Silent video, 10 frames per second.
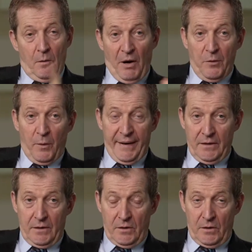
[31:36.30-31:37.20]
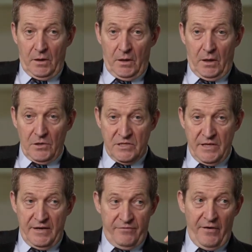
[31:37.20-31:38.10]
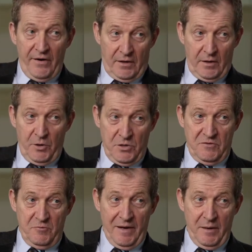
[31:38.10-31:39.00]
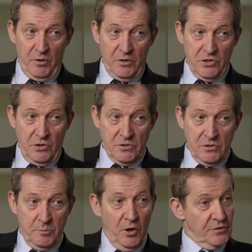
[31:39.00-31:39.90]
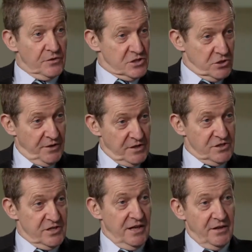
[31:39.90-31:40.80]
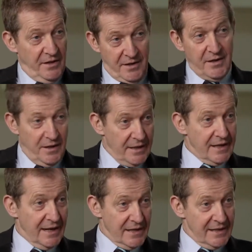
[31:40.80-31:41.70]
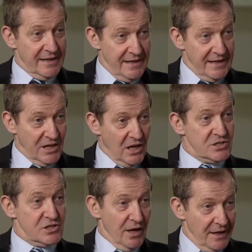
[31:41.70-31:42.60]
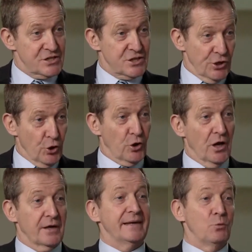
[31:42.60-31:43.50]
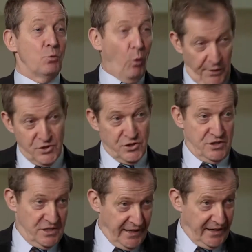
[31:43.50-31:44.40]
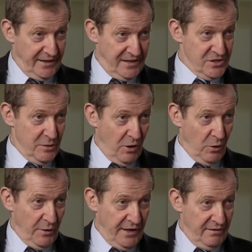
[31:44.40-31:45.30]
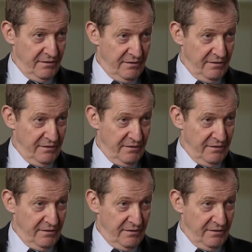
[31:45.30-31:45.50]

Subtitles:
By the way, I'll say very little positive about Boris Johnson, but on this agenda, he does at least look like he wants to take a leadership role in it.